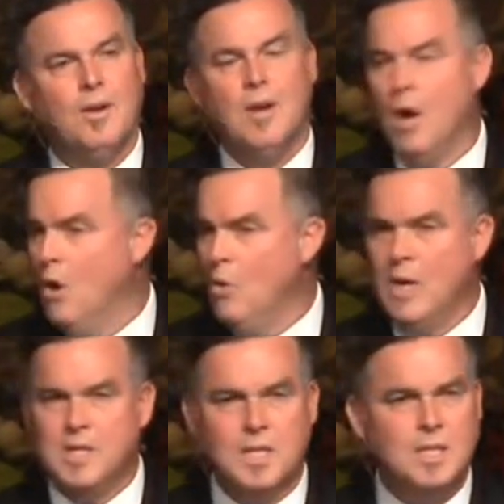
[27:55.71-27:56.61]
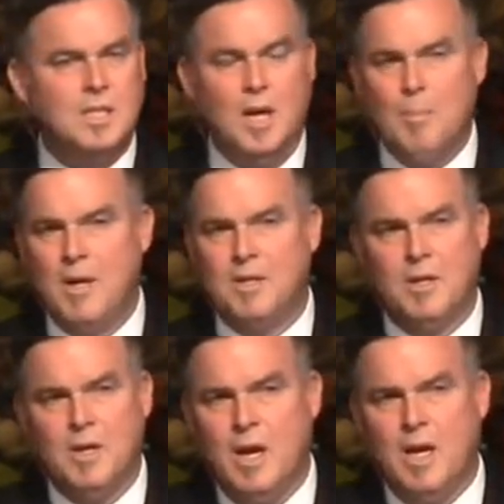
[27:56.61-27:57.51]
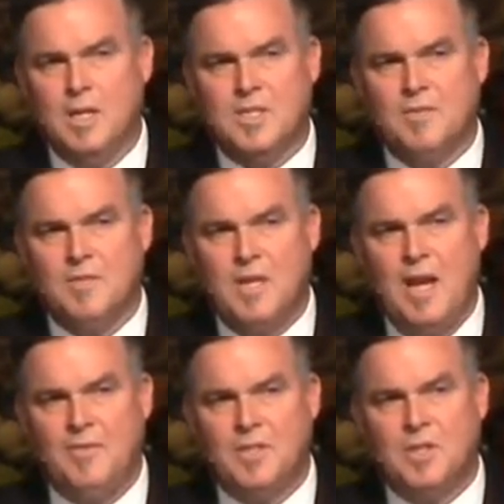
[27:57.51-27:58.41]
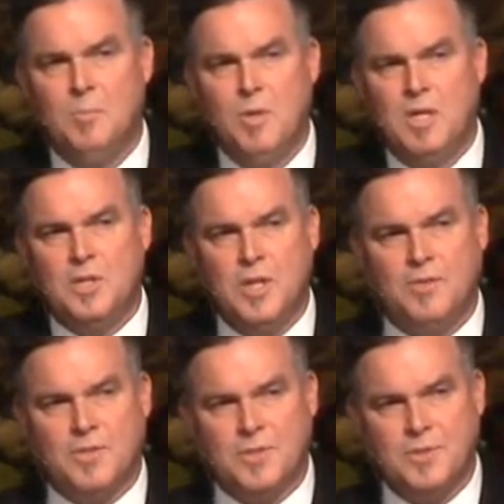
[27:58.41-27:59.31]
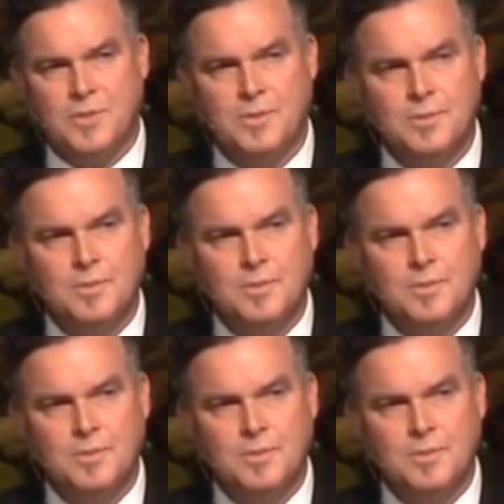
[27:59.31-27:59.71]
No, it didn't come under uh, Seventh day Adventist Community Services.